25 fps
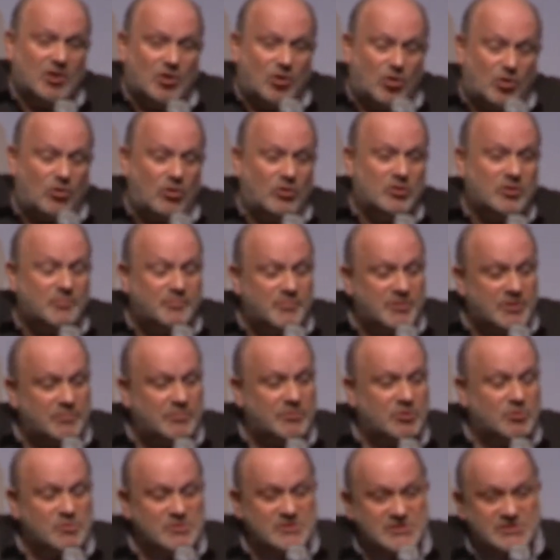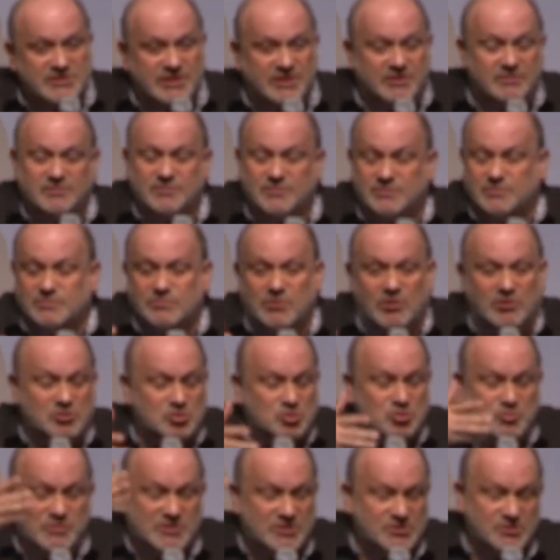all the people who were sent to
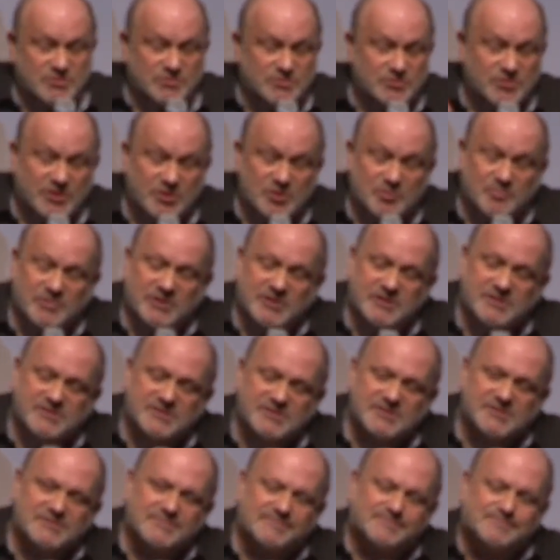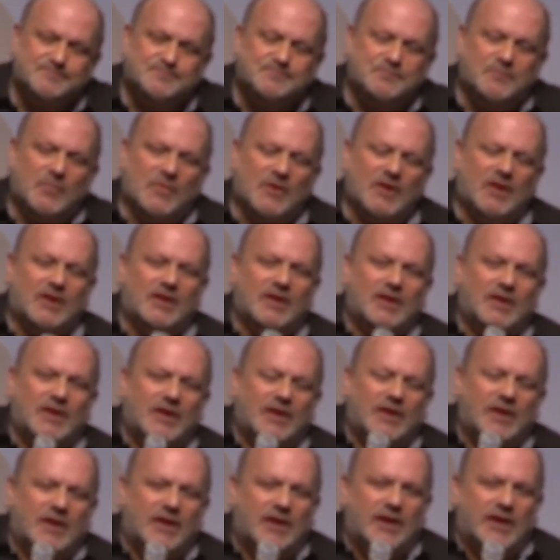Auschwitz or to other places.
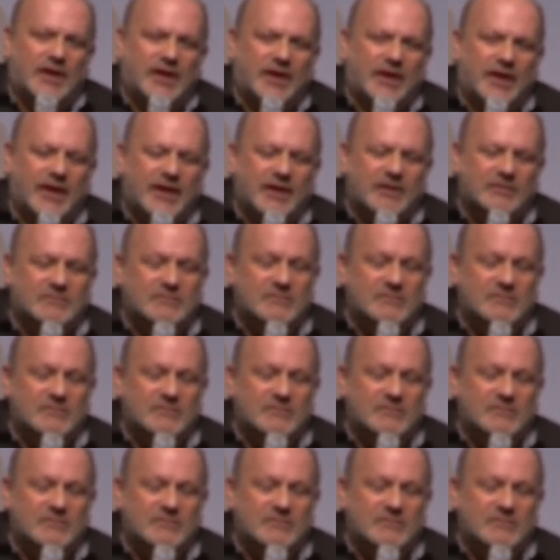And